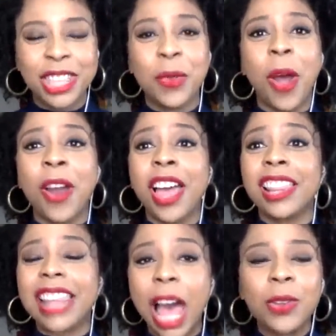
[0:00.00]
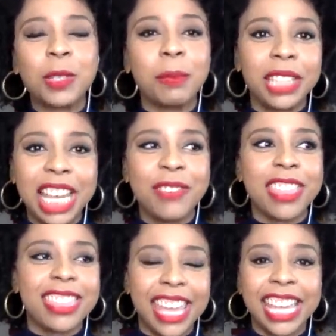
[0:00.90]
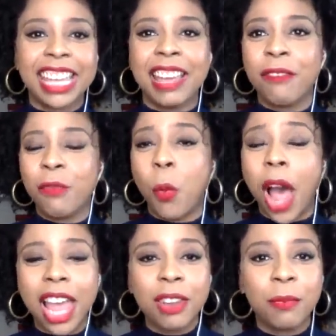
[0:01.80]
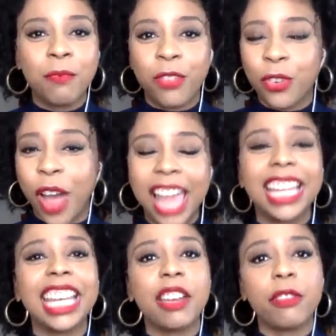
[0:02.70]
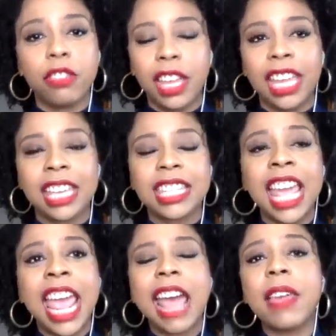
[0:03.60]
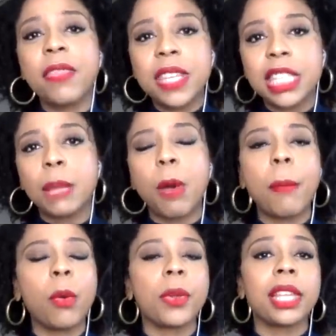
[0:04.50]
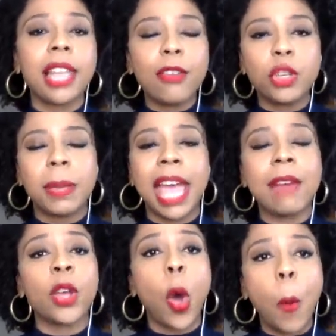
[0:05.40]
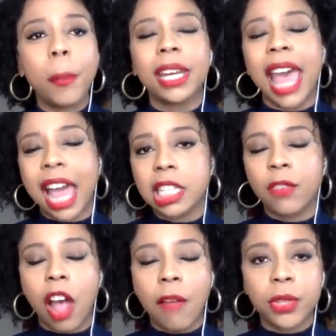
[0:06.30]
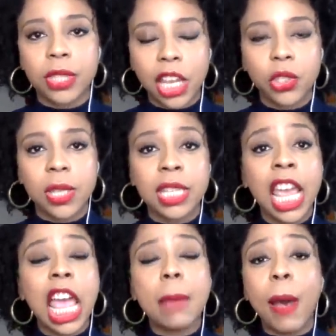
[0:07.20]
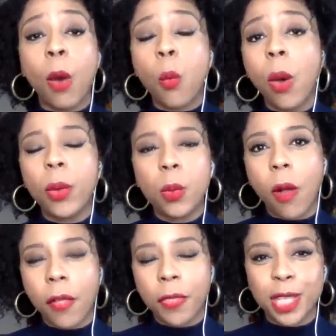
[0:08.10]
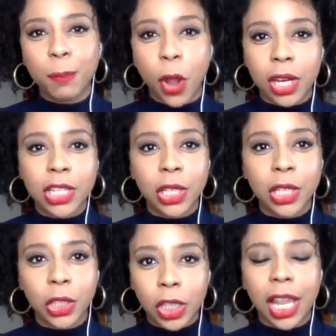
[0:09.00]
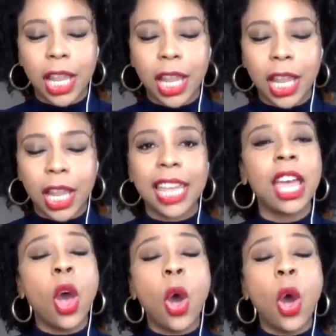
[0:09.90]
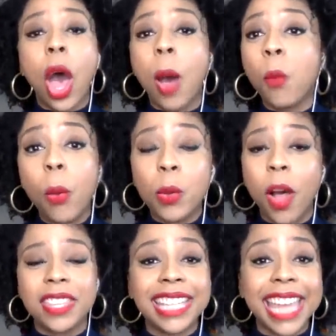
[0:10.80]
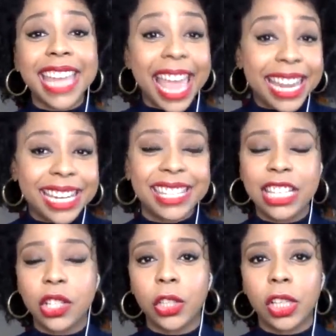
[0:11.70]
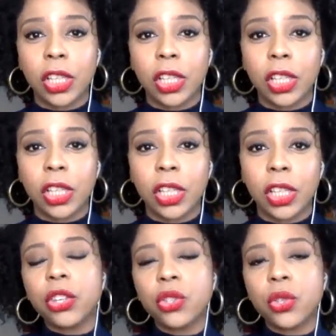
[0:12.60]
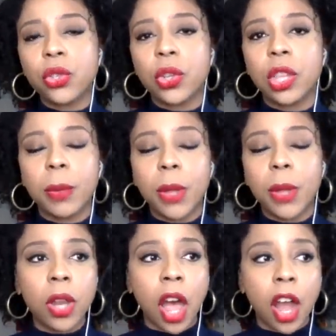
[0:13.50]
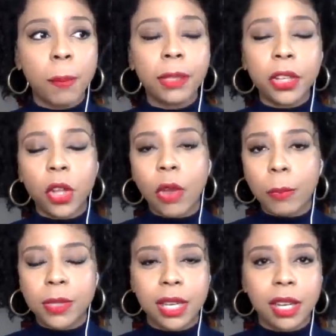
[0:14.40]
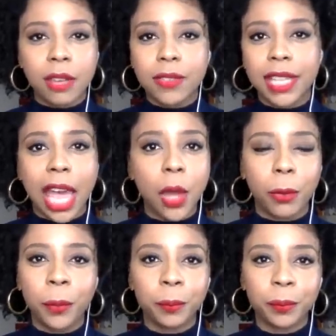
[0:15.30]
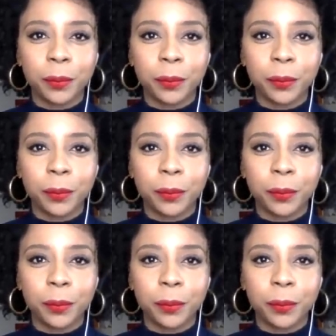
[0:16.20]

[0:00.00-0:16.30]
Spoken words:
You are allowed to believe and think a wide variety of things, and that this is a moment where the left should be having open and active conversations about what we want this party to look like, what we want this candidacy to look like, and to make sure that we hold our political representatives accountable.